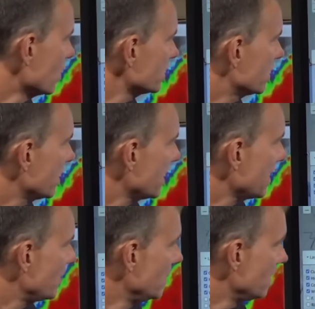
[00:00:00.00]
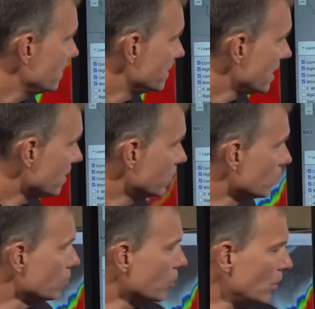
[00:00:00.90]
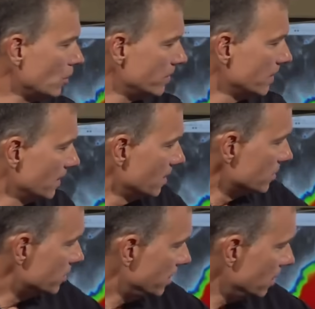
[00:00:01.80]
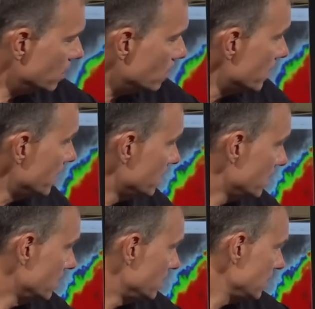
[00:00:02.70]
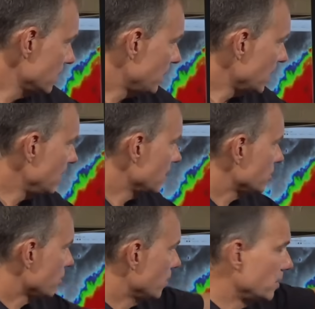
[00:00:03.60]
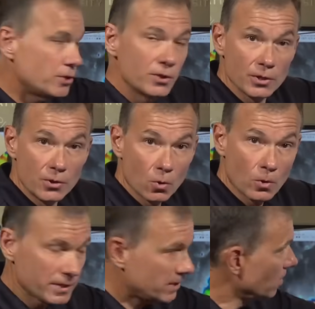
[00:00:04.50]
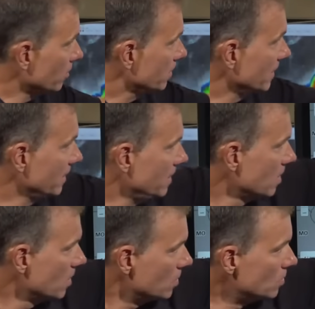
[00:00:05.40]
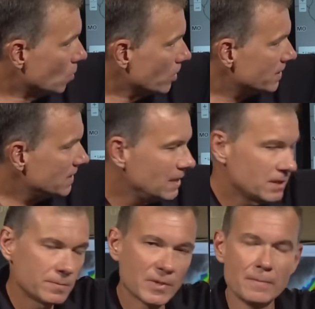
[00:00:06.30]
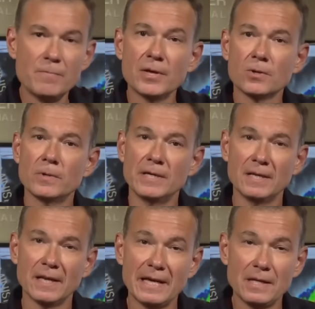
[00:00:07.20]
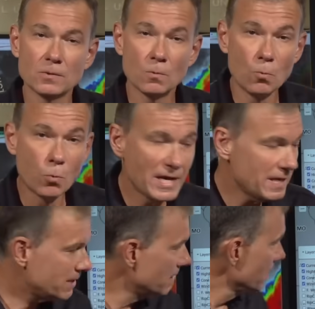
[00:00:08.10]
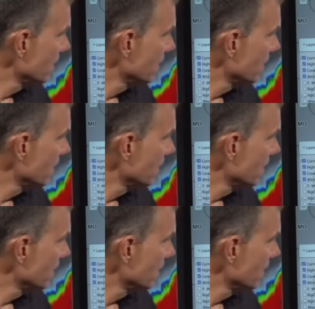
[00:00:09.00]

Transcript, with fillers: what's going to happen down the road. Still anticipating a turn to the north and ultimately northeast by middle and late week